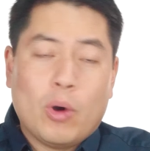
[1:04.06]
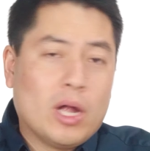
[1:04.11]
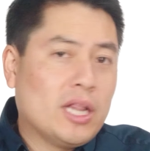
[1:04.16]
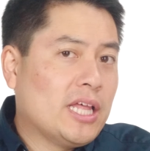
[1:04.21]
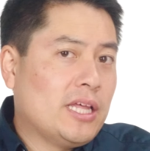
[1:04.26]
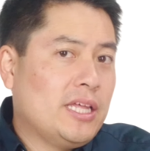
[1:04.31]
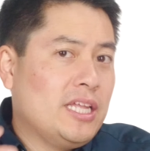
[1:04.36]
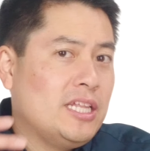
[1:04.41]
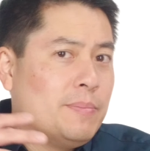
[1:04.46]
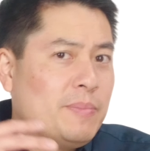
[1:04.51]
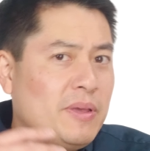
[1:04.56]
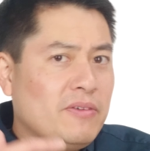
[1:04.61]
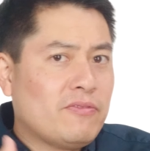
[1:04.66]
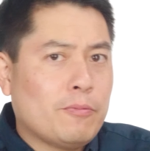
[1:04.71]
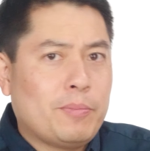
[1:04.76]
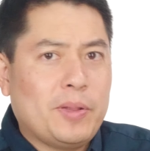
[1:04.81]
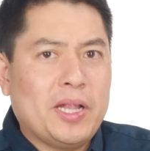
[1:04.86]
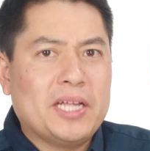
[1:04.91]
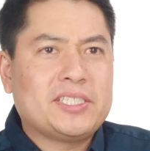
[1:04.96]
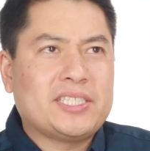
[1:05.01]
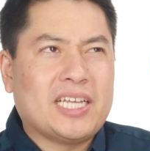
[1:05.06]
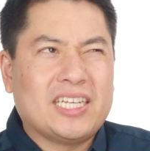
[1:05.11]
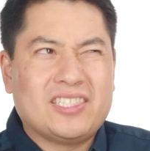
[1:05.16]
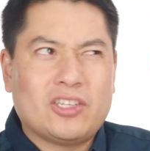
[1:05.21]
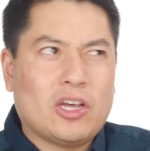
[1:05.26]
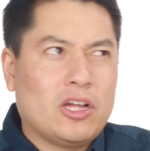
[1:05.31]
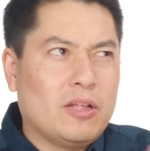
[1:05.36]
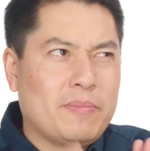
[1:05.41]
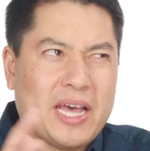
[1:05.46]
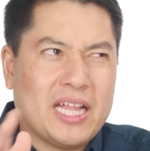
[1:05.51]
While in the Mevo Plus I
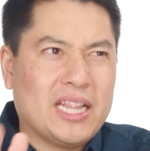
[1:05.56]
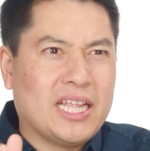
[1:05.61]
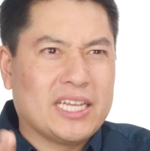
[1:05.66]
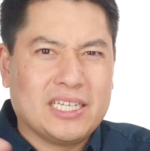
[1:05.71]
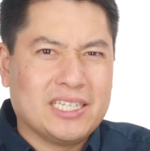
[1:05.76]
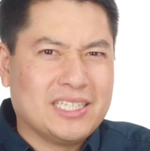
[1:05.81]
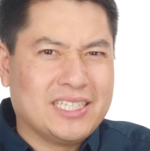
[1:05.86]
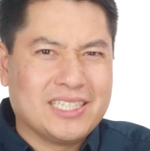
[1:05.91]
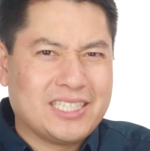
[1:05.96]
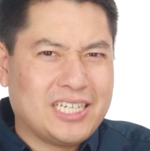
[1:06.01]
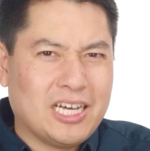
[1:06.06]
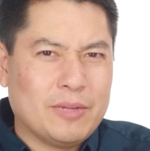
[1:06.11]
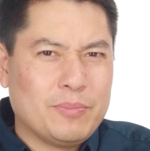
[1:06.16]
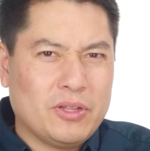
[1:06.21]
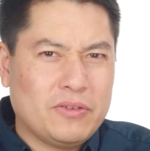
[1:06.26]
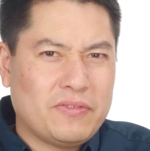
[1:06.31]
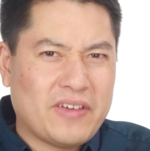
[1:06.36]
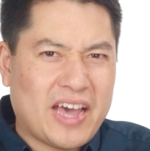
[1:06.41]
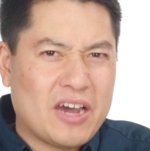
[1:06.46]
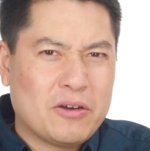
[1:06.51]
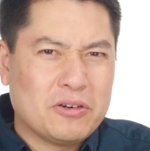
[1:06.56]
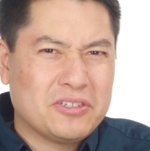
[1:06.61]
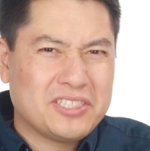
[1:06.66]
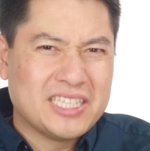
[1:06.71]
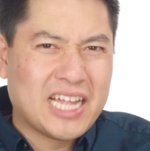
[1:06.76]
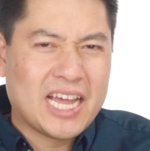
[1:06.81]
saw about like a couple of hours,